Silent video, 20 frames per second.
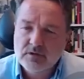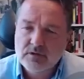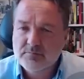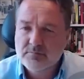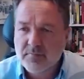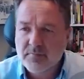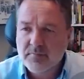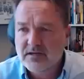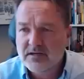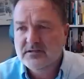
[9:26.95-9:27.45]

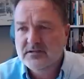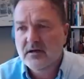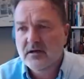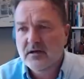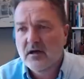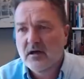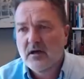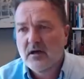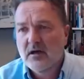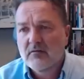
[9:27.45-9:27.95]
which makes
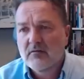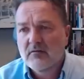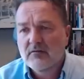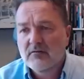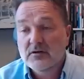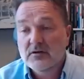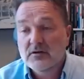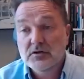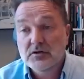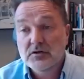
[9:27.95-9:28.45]
the
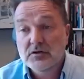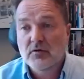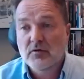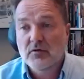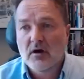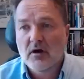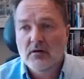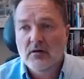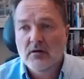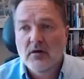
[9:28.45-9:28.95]
fighting
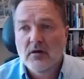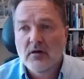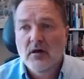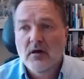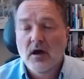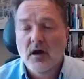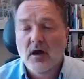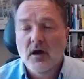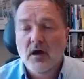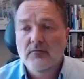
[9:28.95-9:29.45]
morale,
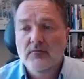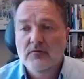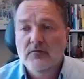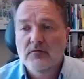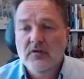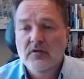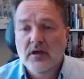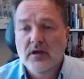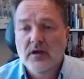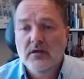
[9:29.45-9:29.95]
I
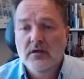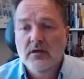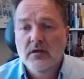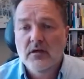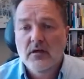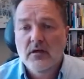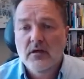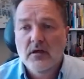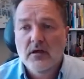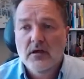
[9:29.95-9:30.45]
would
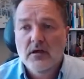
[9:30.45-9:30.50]
say,